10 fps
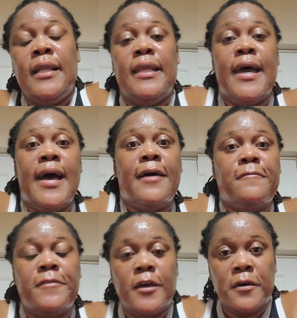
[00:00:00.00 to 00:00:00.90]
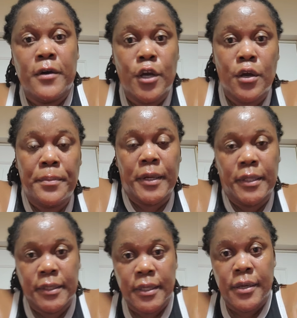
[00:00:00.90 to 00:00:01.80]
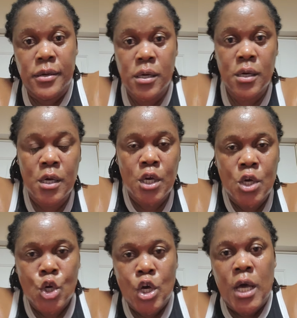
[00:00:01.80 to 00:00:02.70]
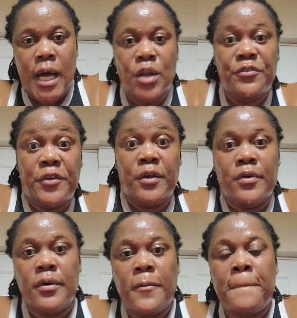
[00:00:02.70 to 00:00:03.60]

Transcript: They have the herbal aloe vera.